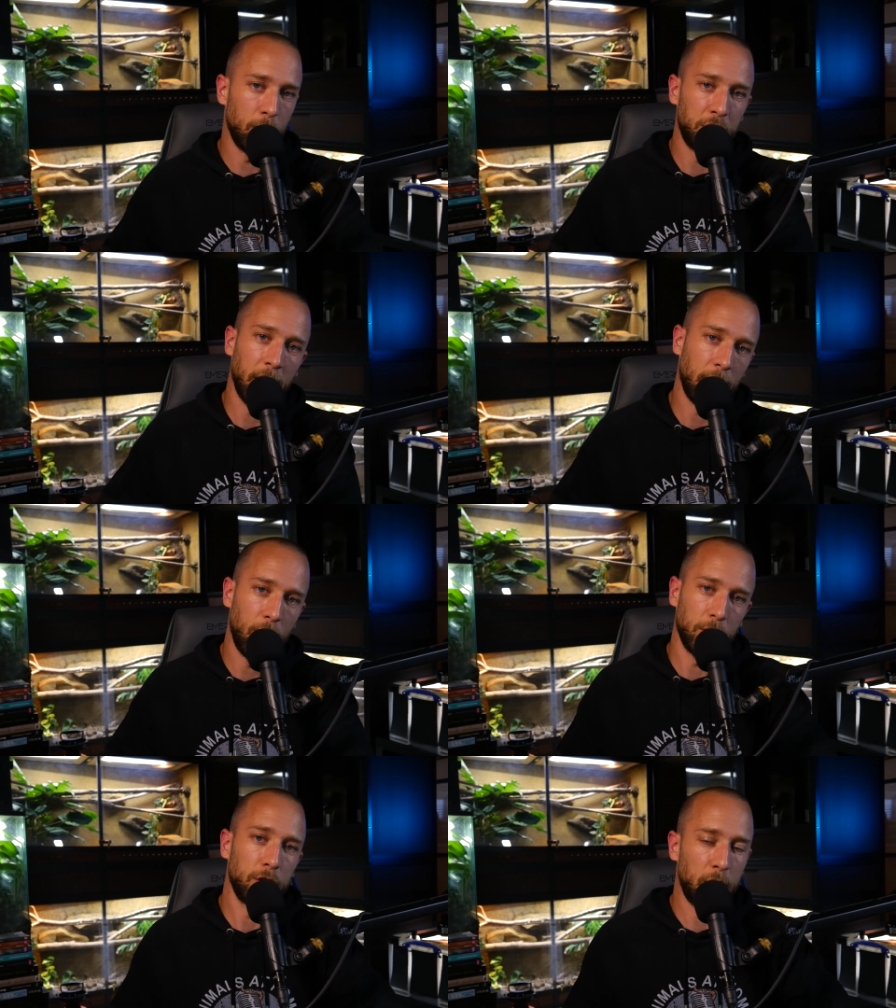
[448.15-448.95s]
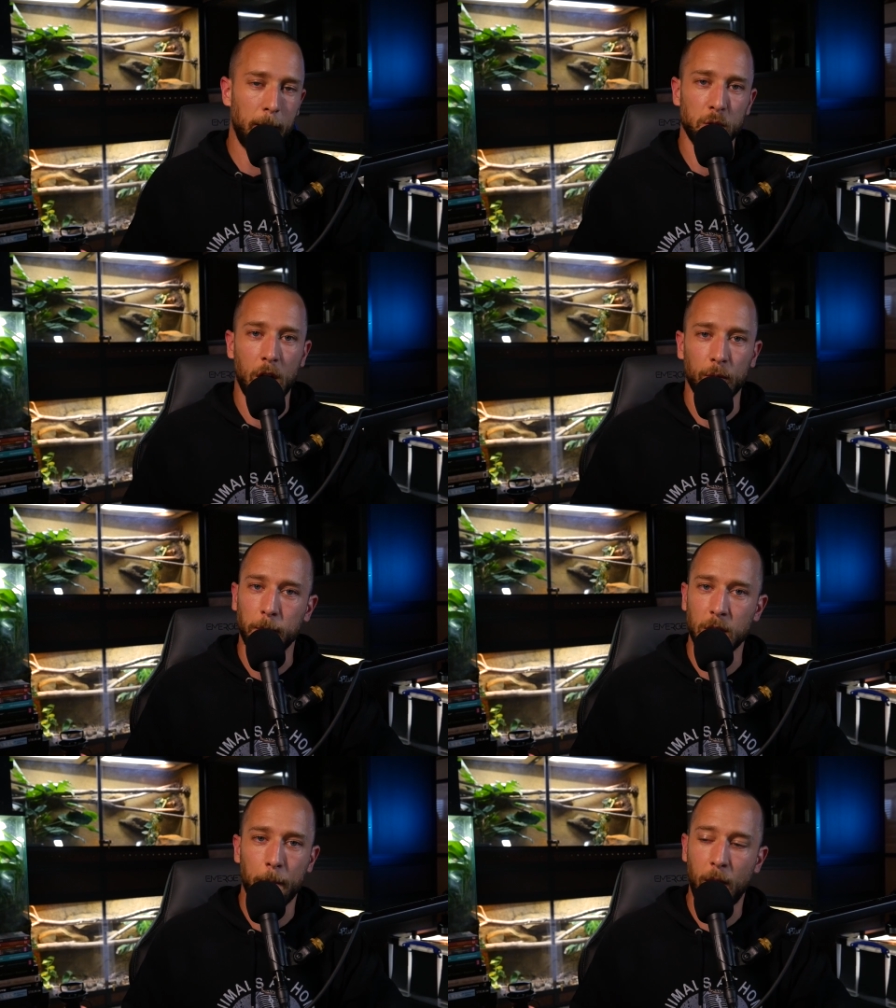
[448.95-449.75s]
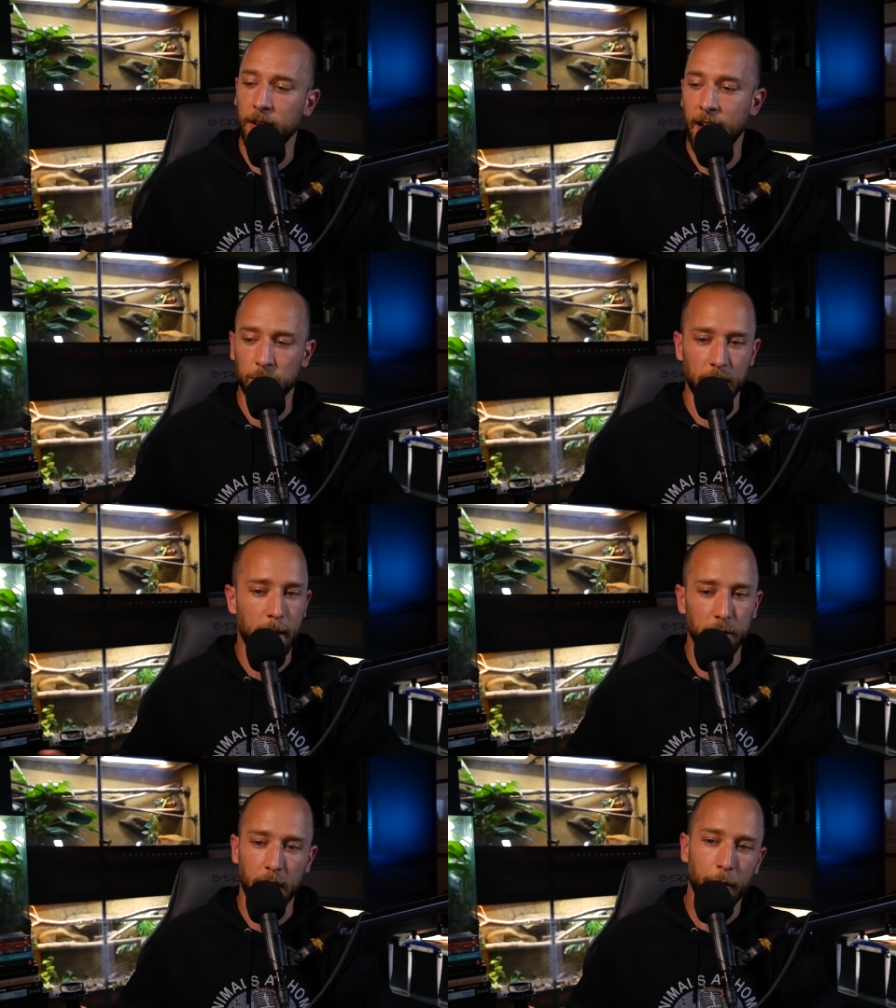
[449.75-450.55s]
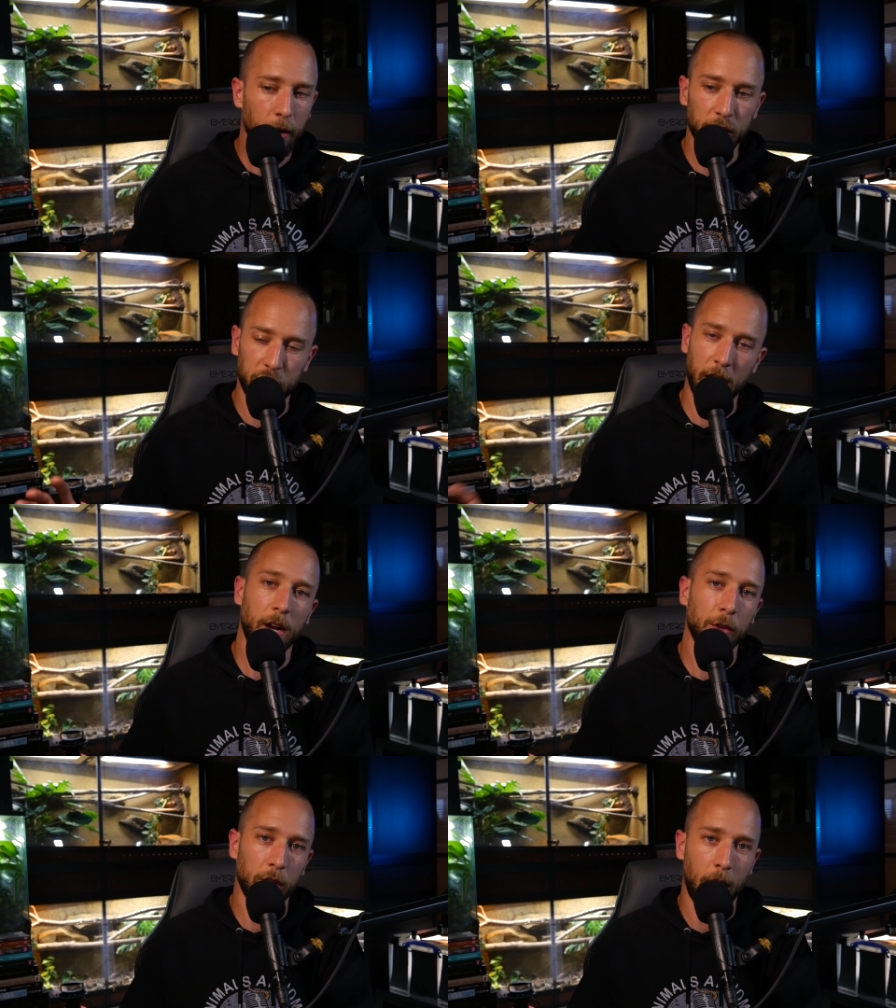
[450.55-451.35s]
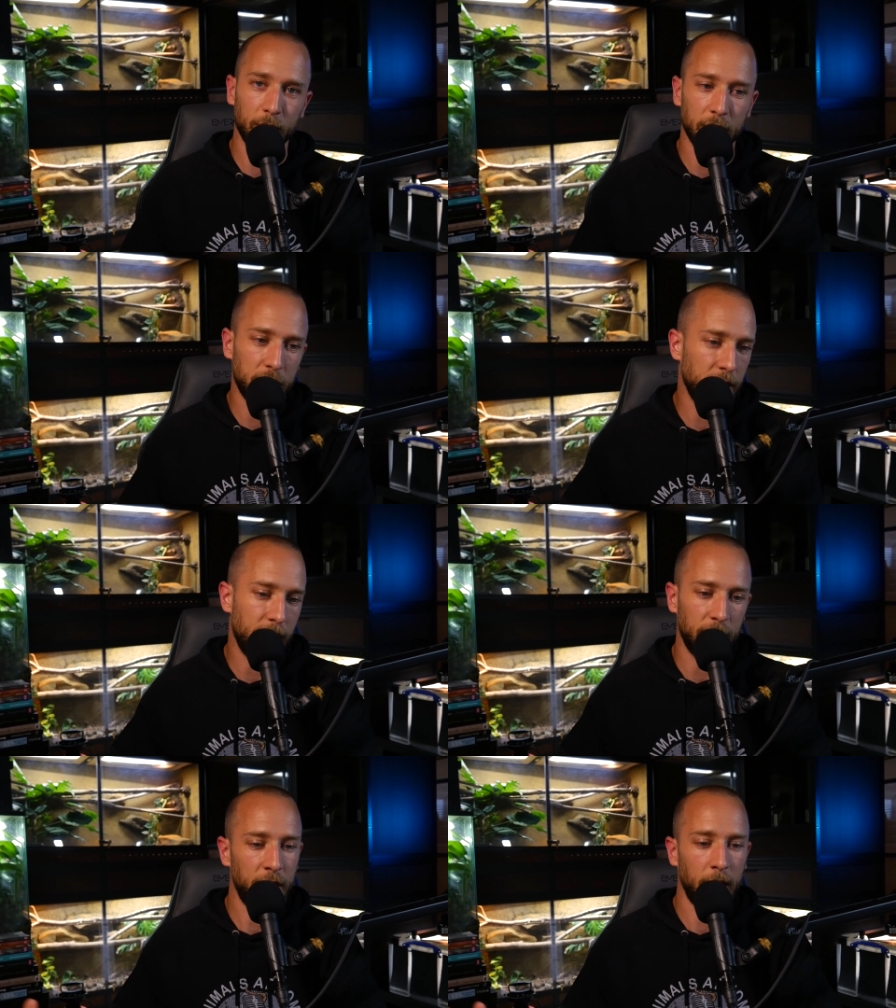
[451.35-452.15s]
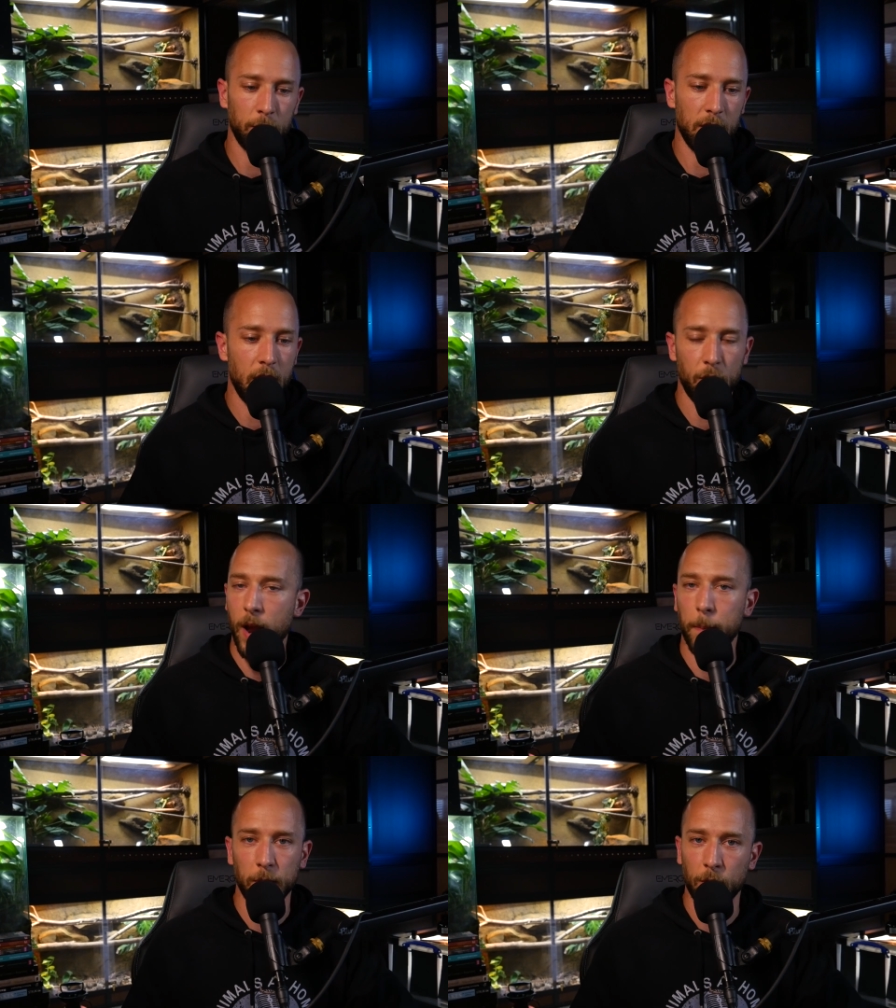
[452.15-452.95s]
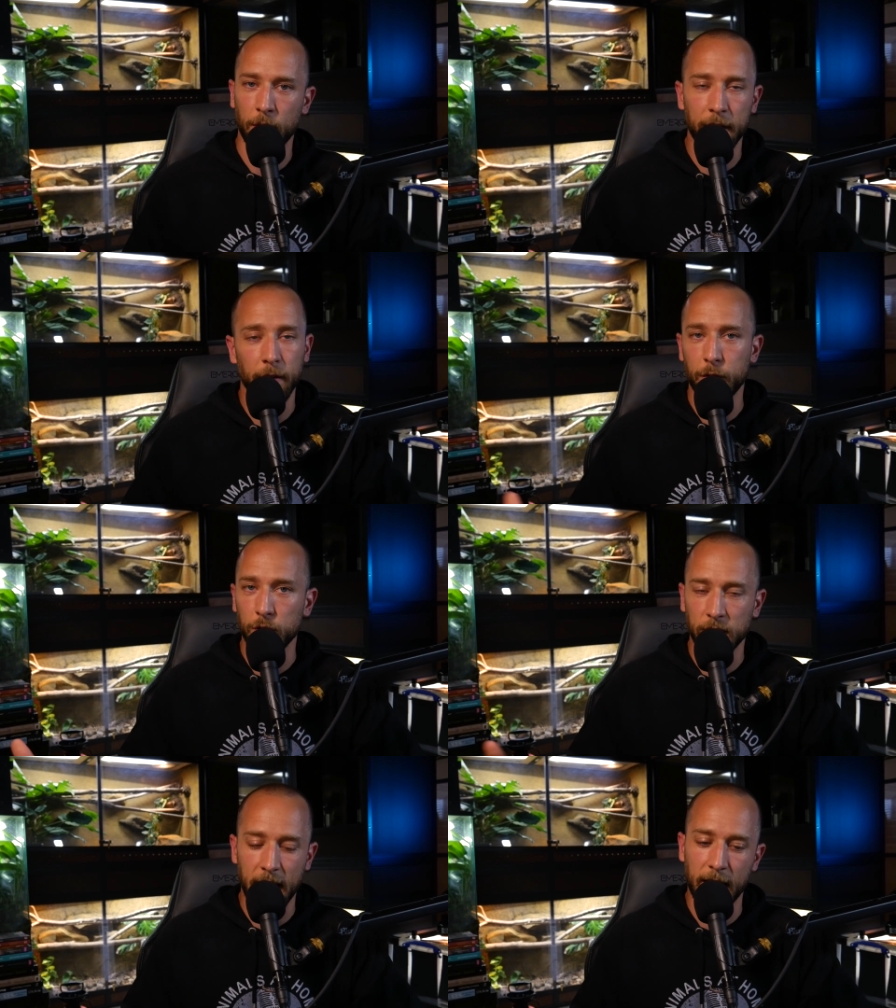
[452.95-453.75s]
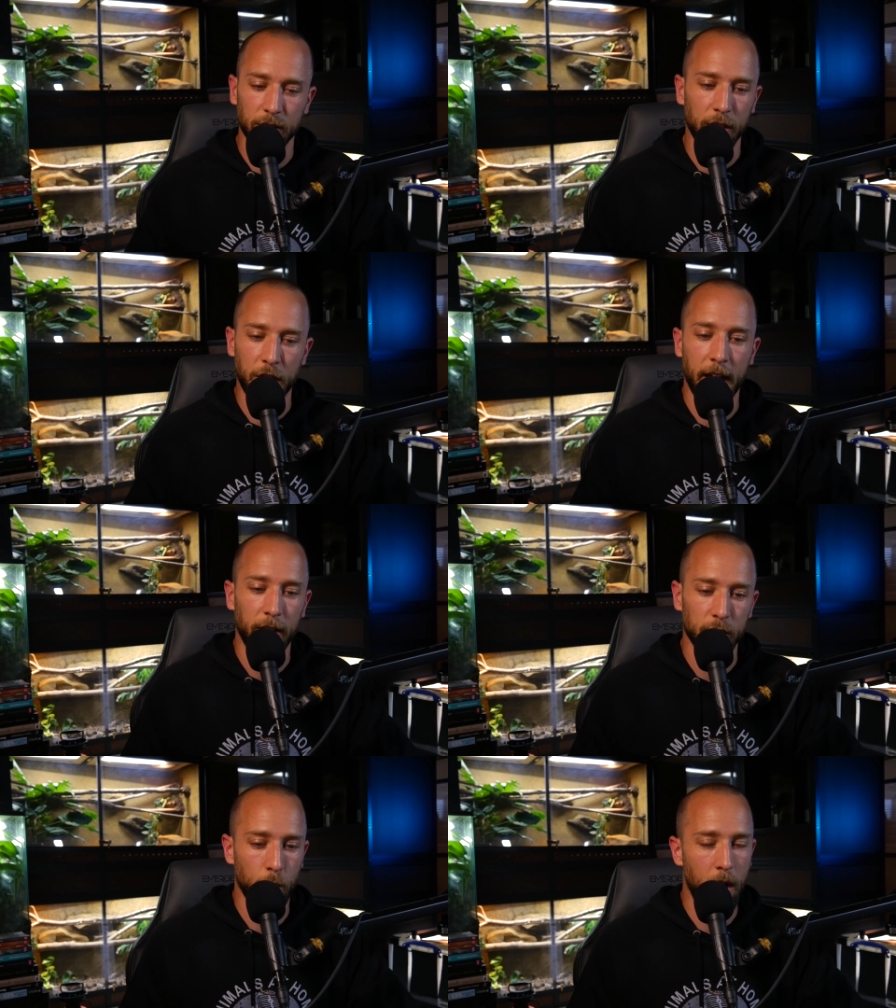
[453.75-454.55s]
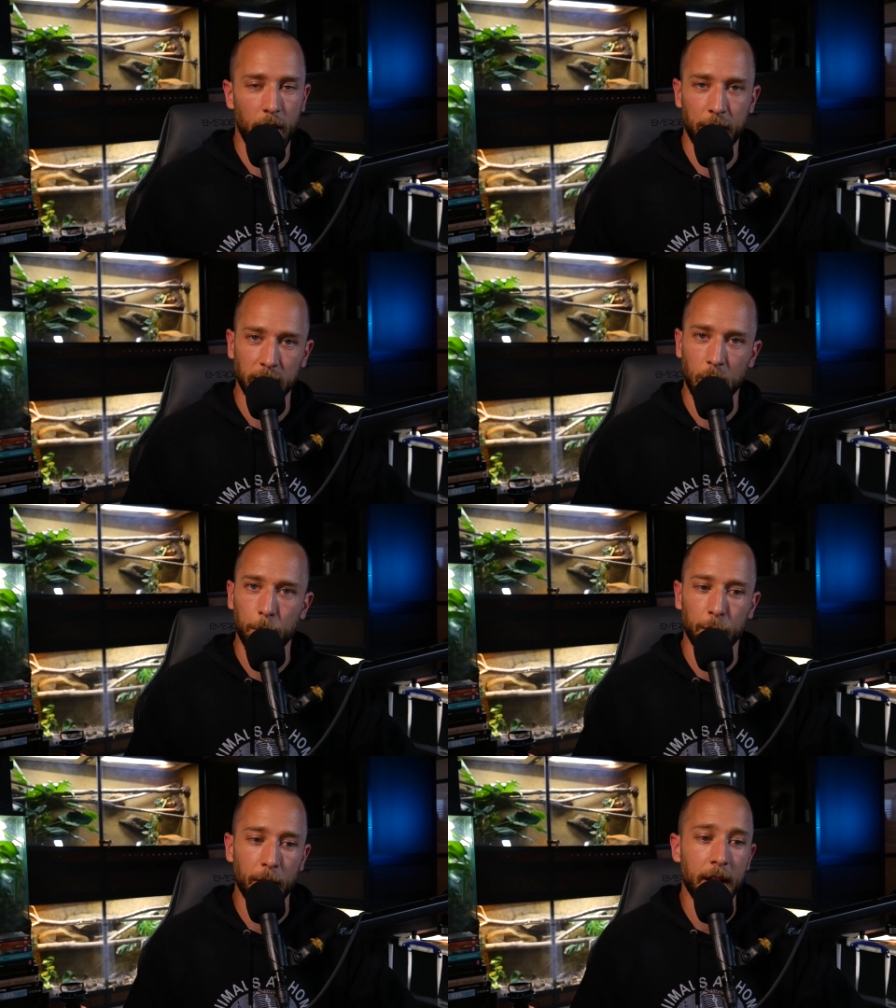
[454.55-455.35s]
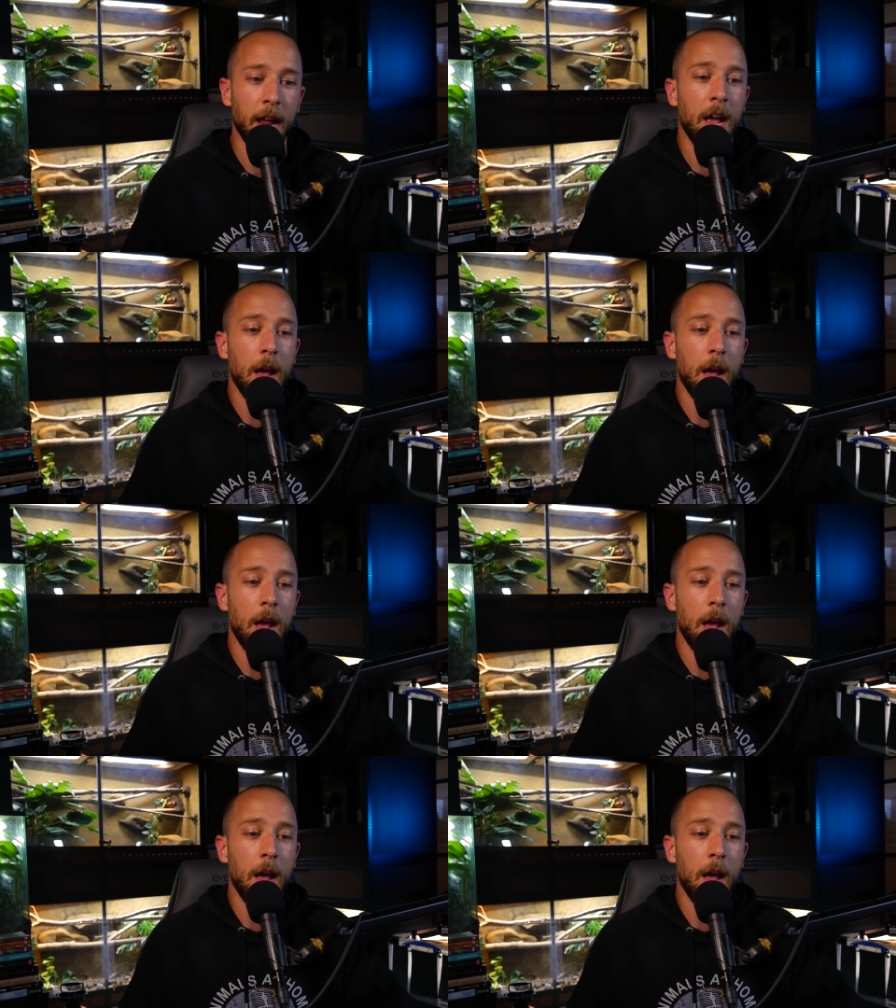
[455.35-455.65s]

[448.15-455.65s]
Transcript: Go check out Trap Talk Reptile Podcast with MJ. You can check out the conversation there and check out the other epi- or interviews that he has on the channel as well. I think that would be great.